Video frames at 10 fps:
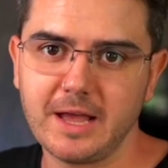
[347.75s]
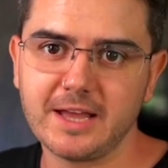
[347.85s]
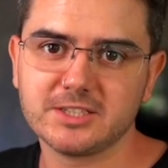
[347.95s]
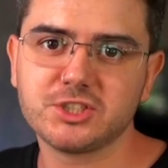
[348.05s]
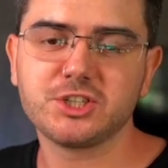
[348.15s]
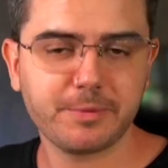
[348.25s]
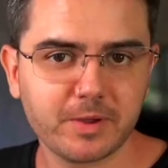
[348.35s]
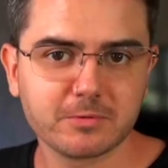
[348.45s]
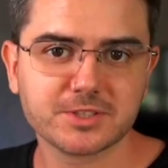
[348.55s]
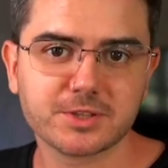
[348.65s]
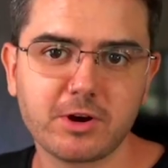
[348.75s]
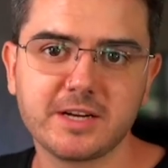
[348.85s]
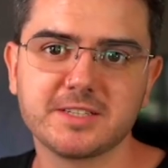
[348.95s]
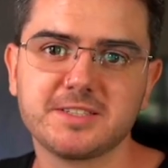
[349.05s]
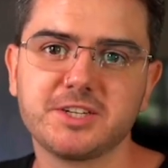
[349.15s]
And shipping was the
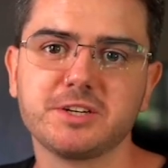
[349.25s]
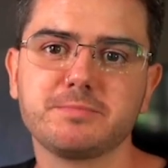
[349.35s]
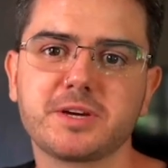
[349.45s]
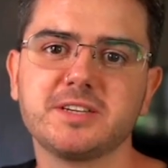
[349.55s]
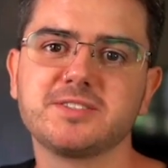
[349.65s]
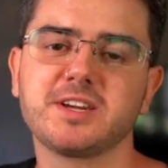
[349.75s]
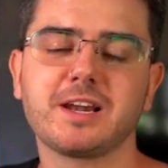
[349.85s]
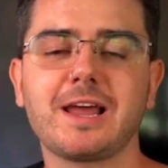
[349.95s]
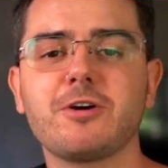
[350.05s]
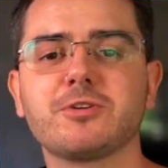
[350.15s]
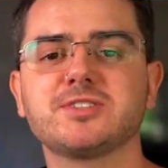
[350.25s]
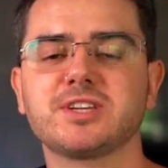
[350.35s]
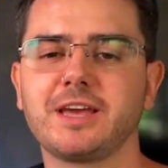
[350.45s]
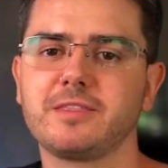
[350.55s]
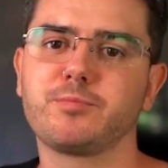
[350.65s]
right decision because it allowed us
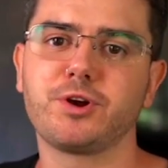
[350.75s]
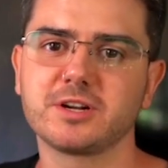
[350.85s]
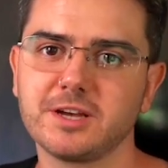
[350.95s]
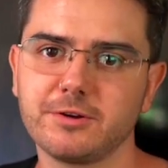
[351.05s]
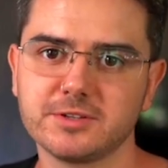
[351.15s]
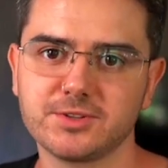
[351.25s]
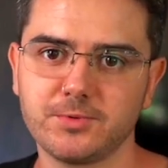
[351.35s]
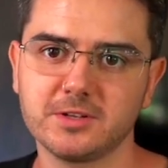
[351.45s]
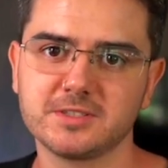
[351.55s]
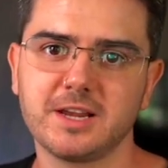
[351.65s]
to get the product out into the world.